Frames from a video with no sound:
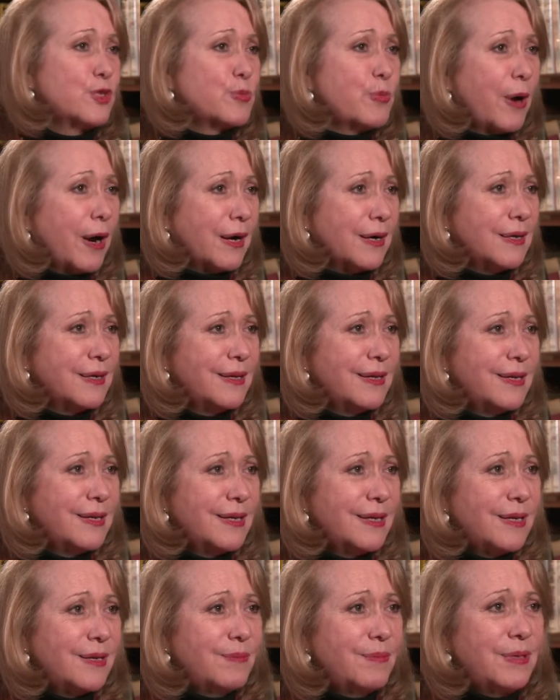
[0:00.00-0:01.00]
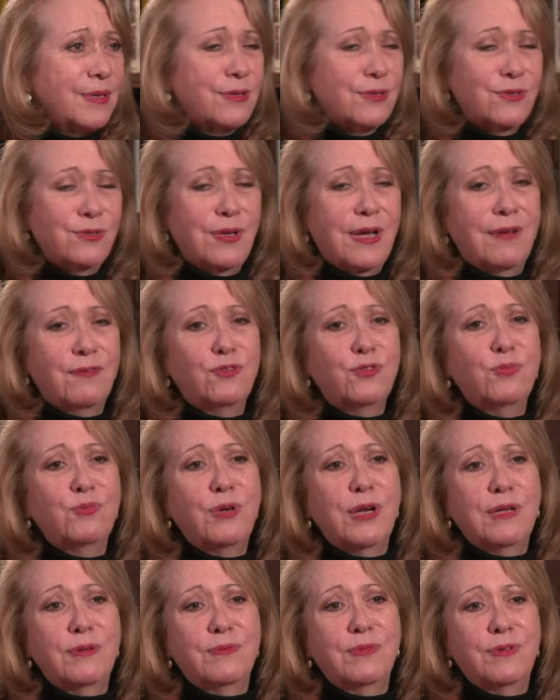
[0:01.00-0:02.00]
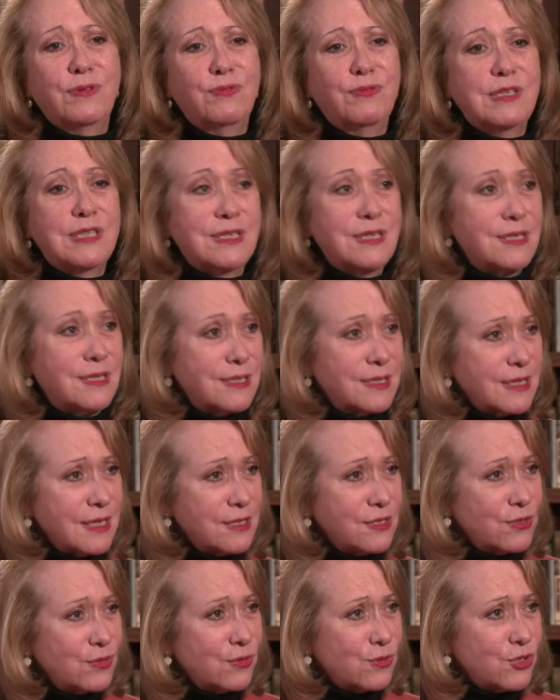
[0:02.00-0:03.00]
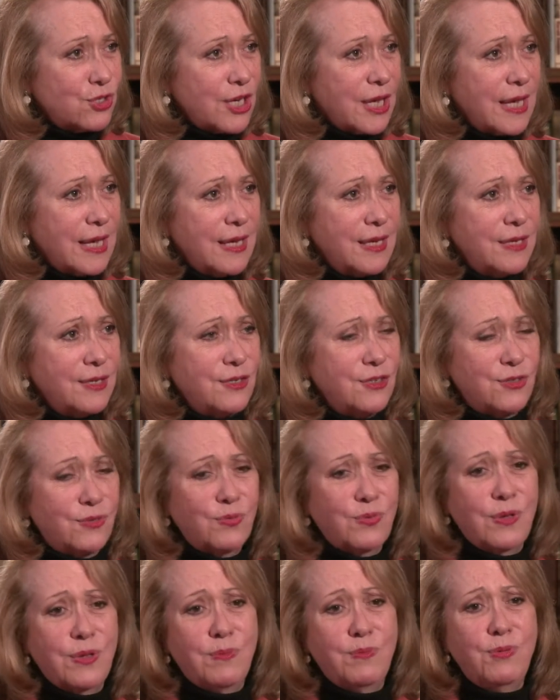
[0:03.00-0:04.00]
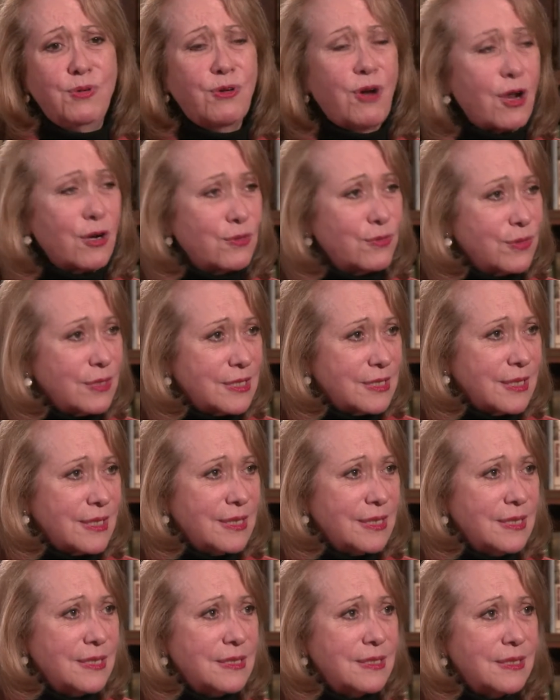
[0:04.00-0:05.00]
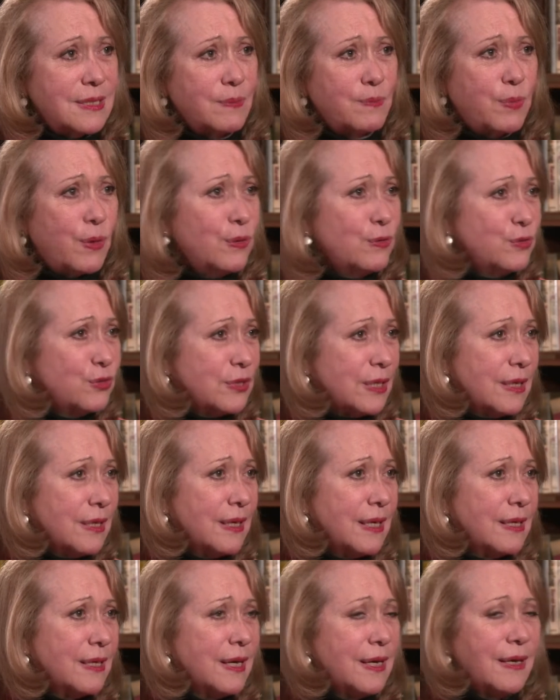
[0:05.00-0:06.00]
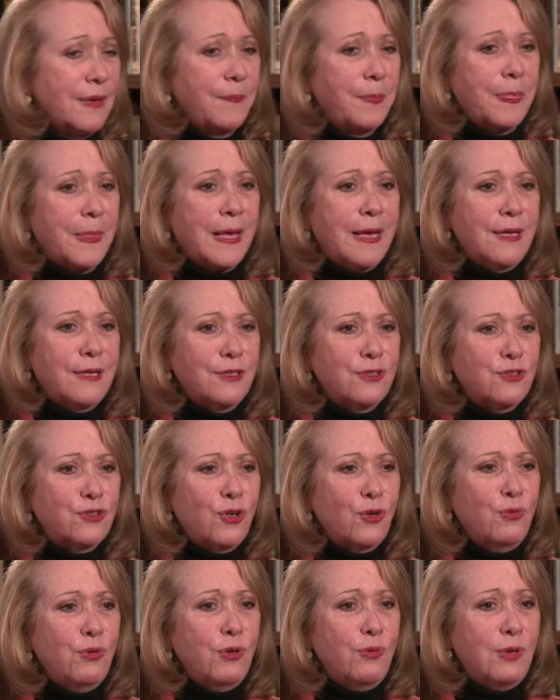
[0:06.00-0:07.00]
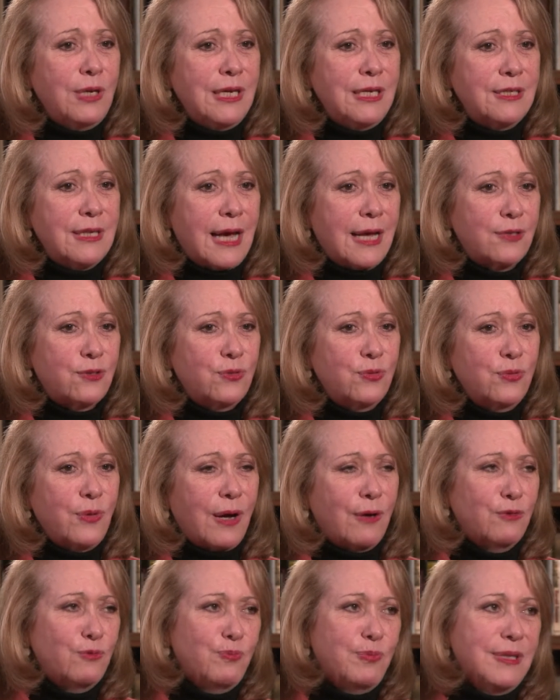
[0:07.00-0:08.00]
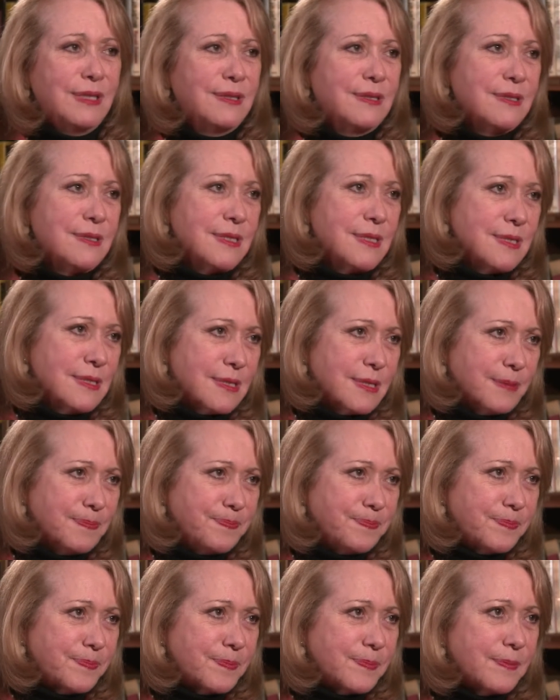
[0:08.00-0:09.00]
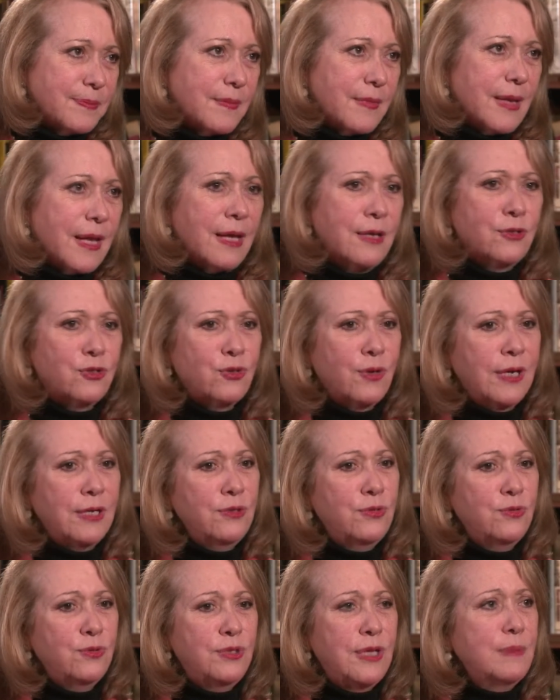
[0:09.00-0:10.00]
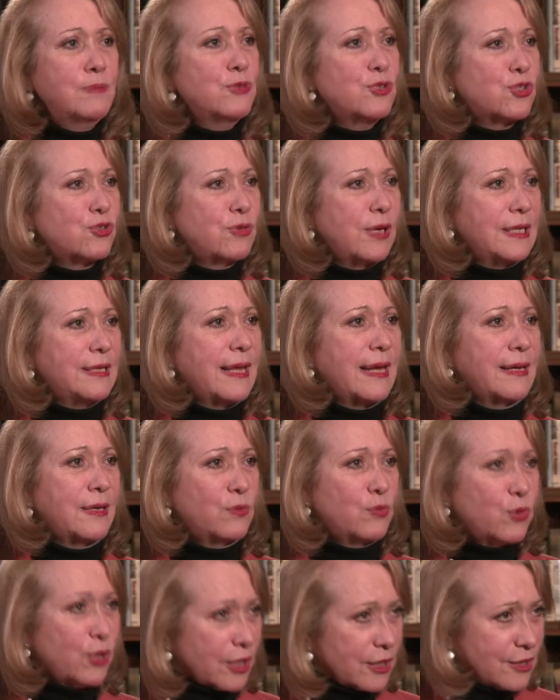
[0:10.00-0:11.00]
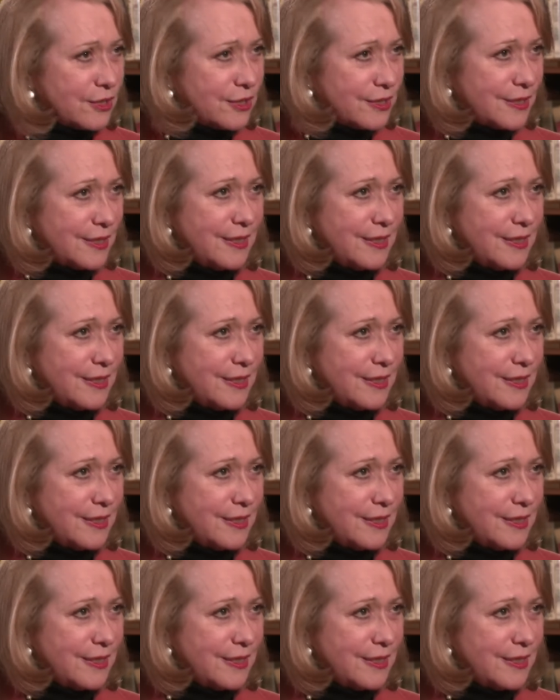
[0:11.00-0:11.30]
part, because you have to break with resistance to change, with bureaucracies, opposing. So we really had to outbeat the system and trying to demonstrate that it worked,